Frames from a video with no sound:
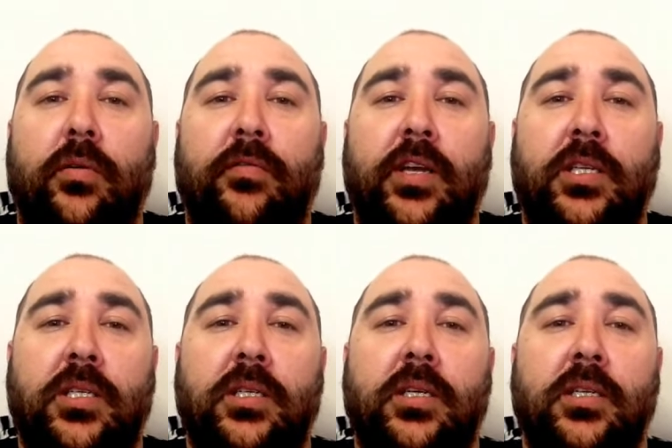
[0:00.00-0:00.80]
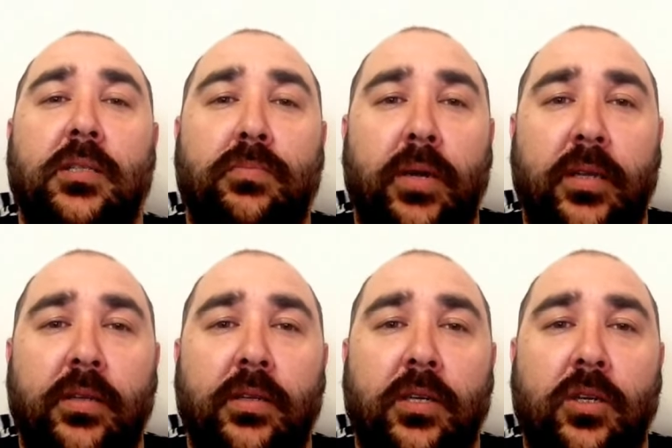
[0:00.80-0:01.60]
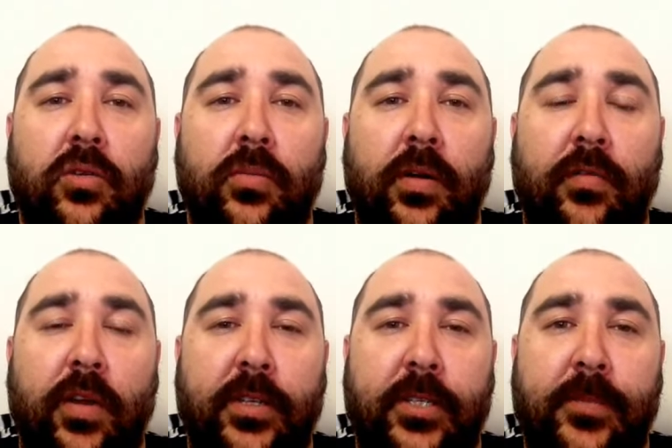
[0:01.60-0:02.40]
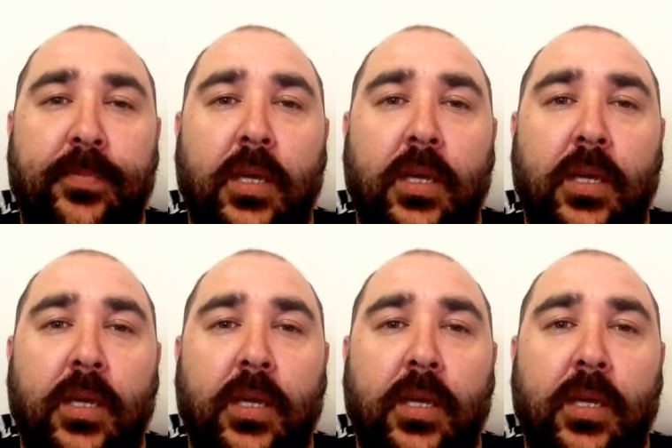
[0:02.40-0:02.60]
Prevention is better than a cure, my friends.